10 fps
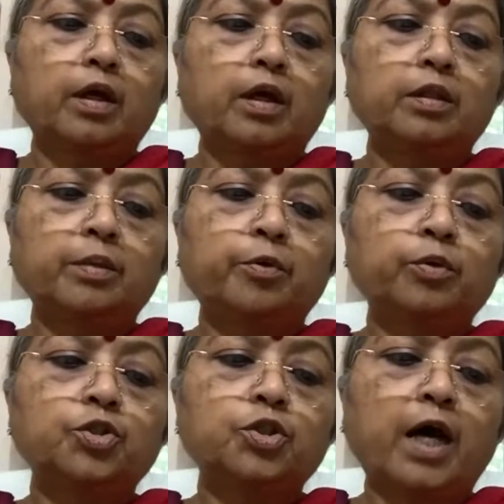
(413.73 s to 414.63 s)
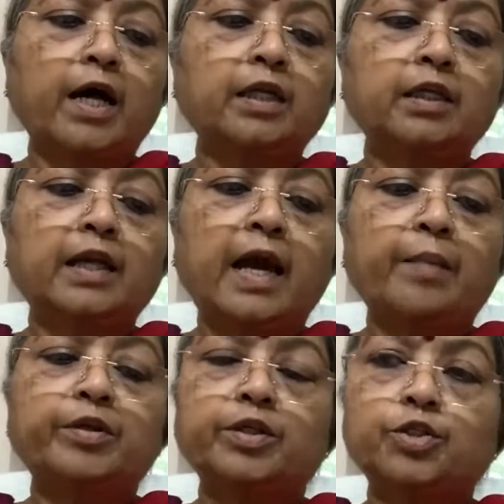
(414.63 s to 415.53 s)
in the most
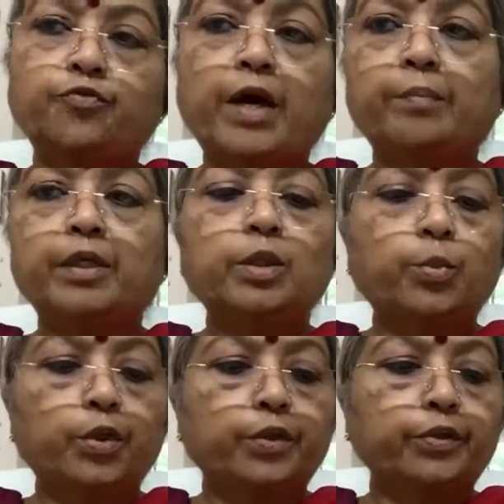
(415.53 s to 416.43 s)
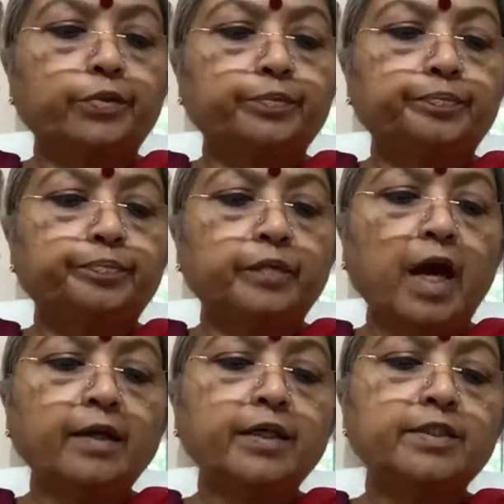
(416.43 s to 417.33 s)
unglamorous family work
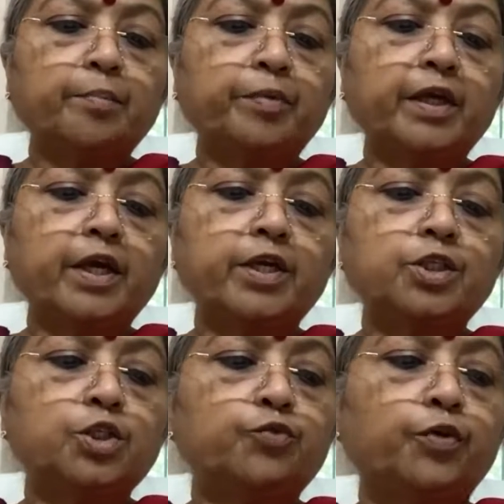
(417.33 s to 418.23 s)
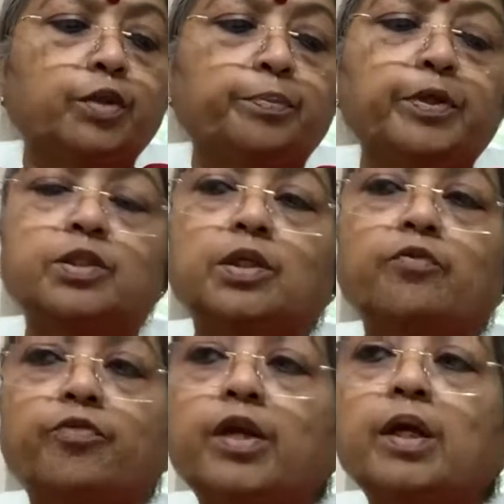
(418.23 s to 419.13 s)
and its implications for the
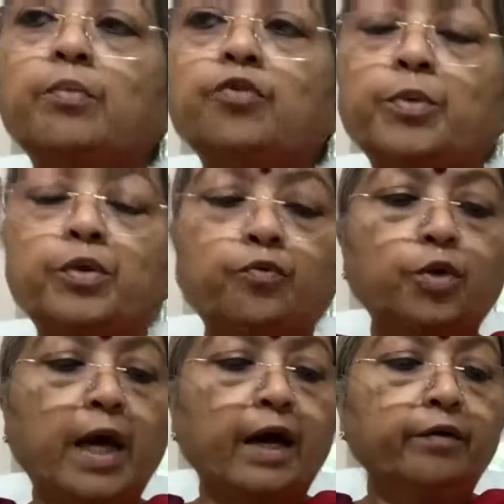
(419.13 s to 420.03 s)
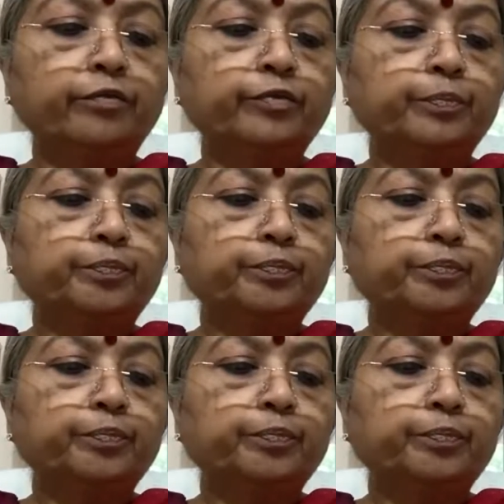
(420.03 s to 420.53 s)
personal freedom women would have.